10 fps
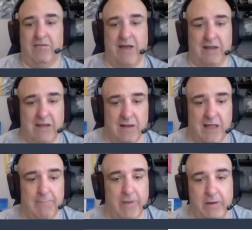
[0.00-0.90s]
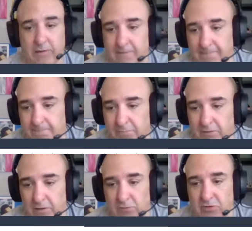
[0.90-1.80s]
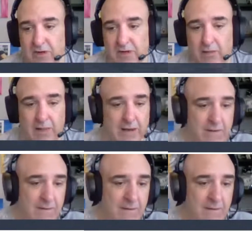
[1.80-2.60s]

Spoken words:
It's got to get a lot better, when you're ahead of the line.